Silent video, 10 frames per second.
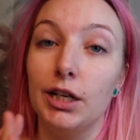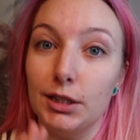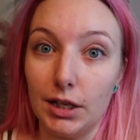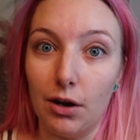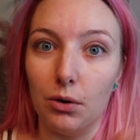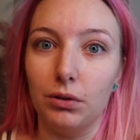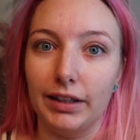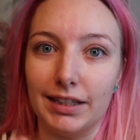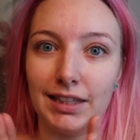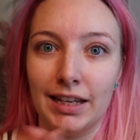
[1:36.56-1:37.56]
So
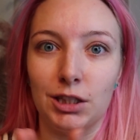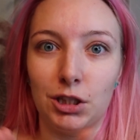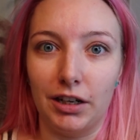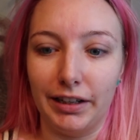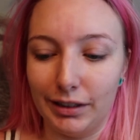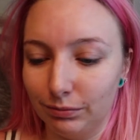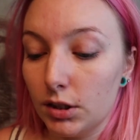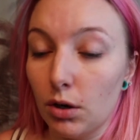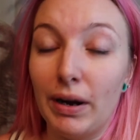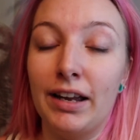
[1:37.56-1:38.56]
let's get started.
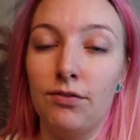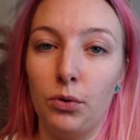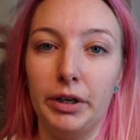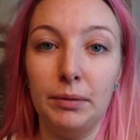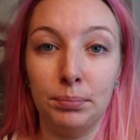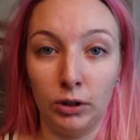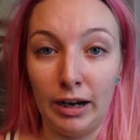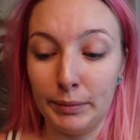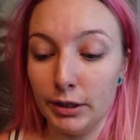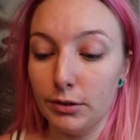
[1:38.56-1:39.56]
So I avoid
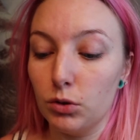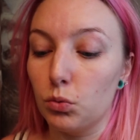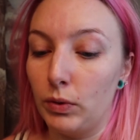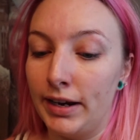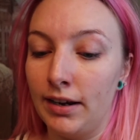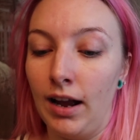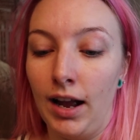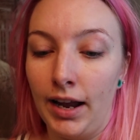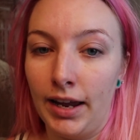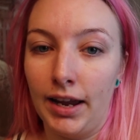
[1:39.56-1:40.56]
primers when
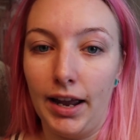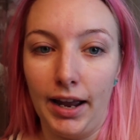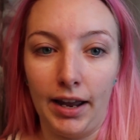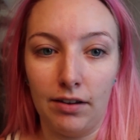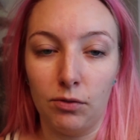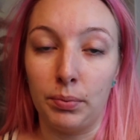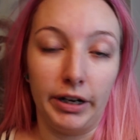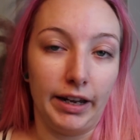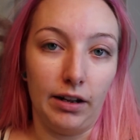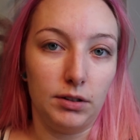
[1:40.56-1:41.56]
I have
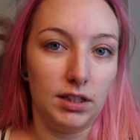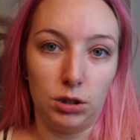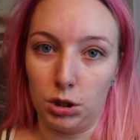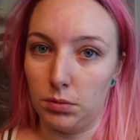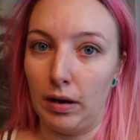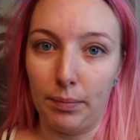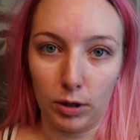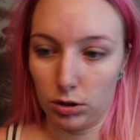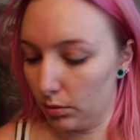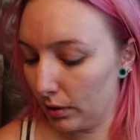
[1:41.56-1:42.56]
breakouts. It's just my
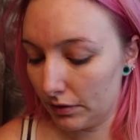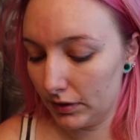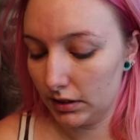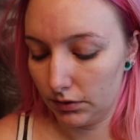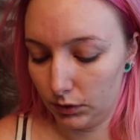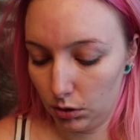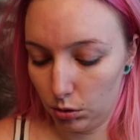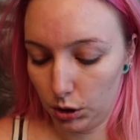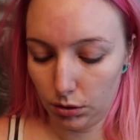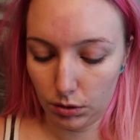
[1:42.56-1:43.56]
personal preference. If you
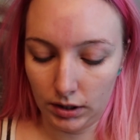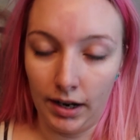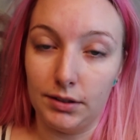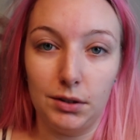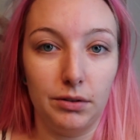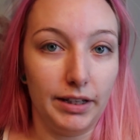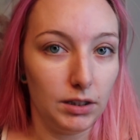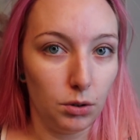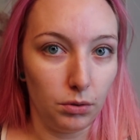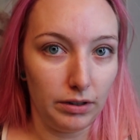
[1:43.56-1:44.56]
choose not to,
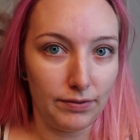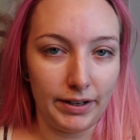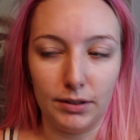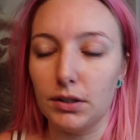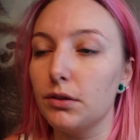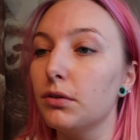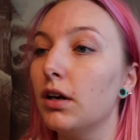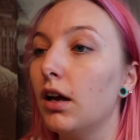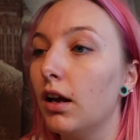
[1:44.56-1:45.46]
that's totally fine too.